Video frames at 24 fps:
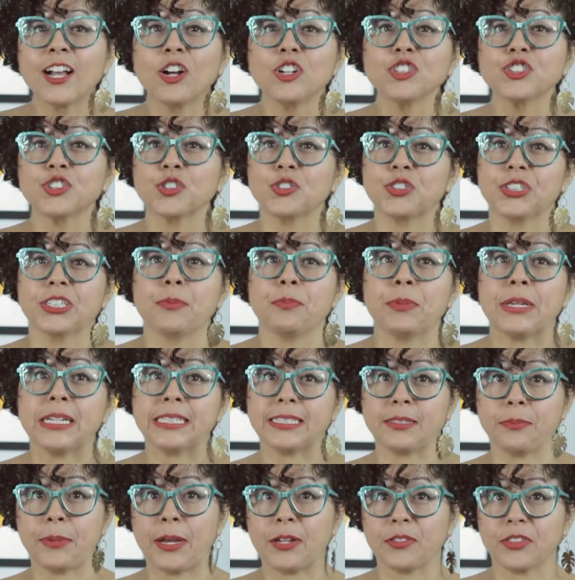also did a
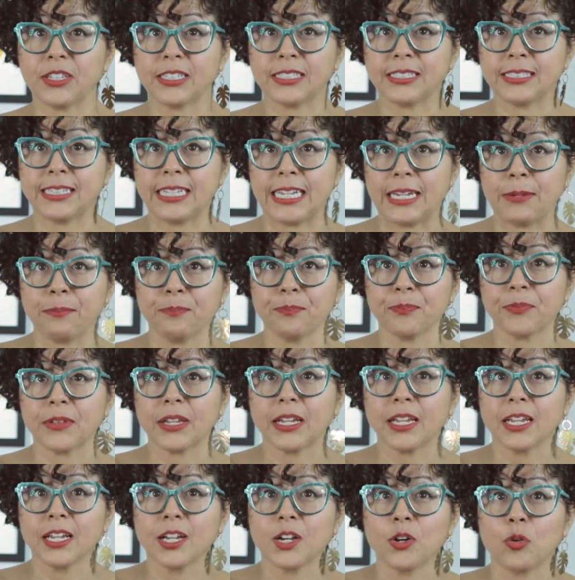piece about this theme,
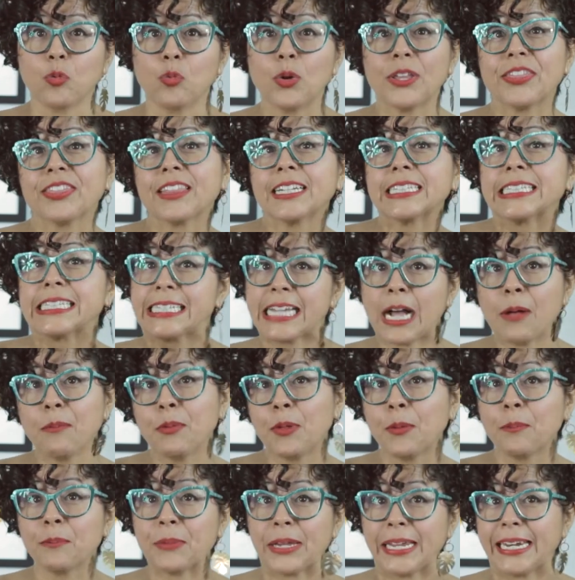with the
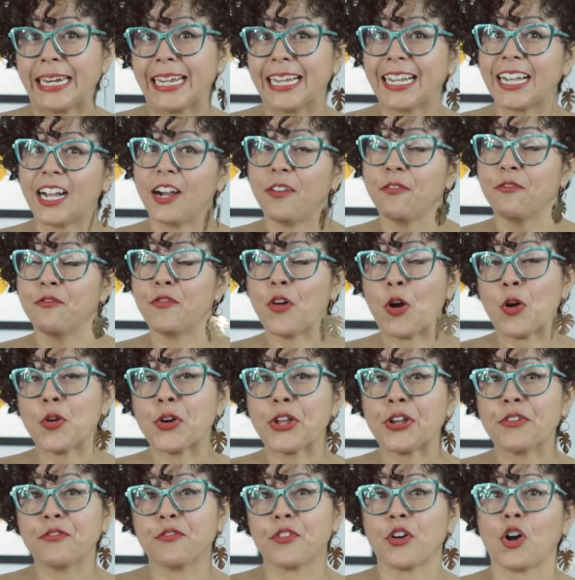double meaning of
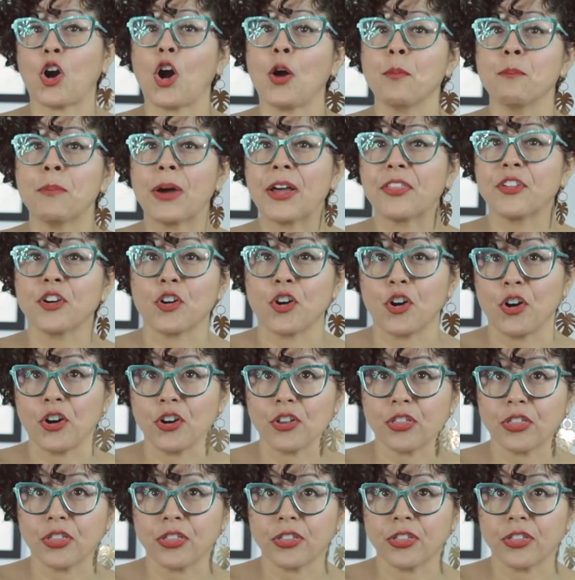voting for our Mother Earth.